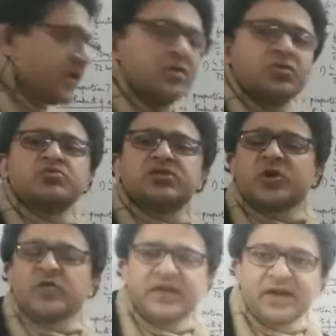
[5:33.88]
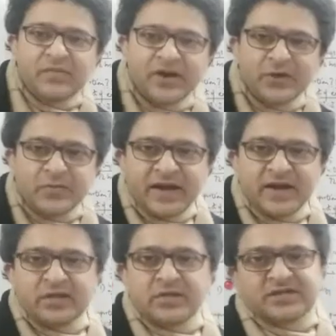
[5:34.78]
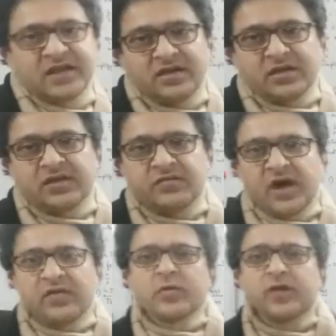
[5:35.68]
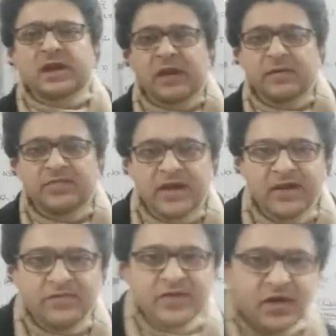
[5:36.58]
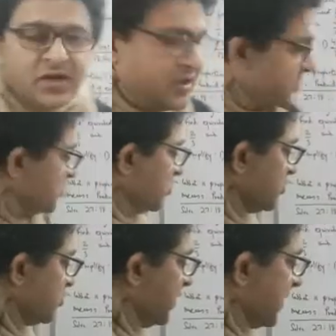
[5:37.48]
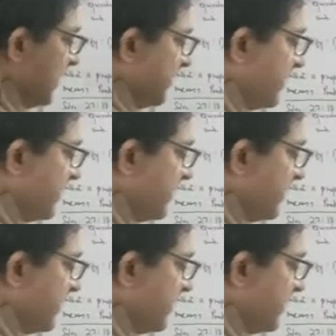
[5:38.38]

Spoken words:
you think of any number in your mind, say by 5. So you multiply by